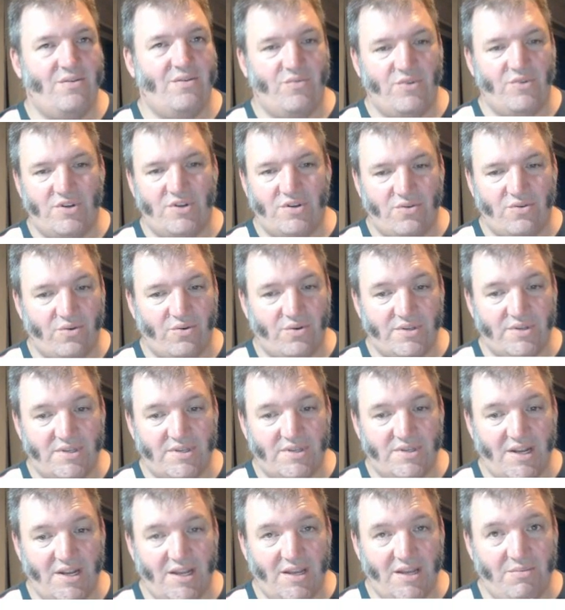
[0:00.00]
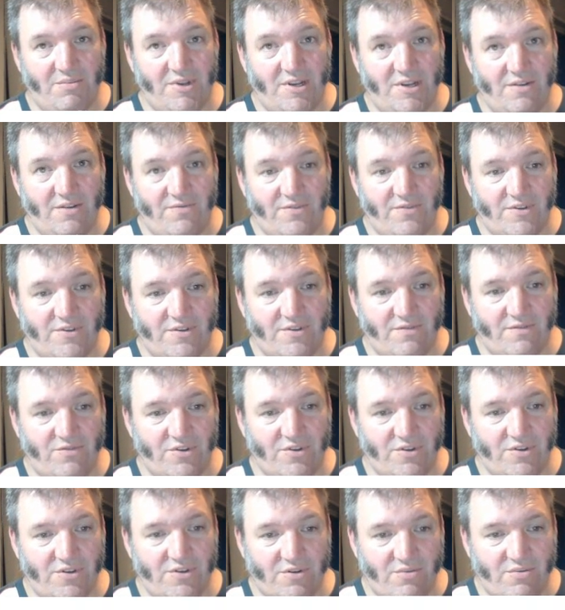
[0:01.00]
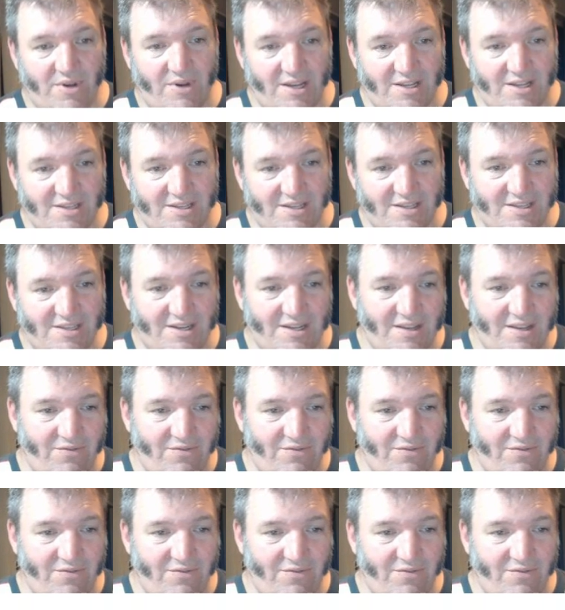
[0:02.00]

which of course is going to give me difference of 2 squares, isn't it?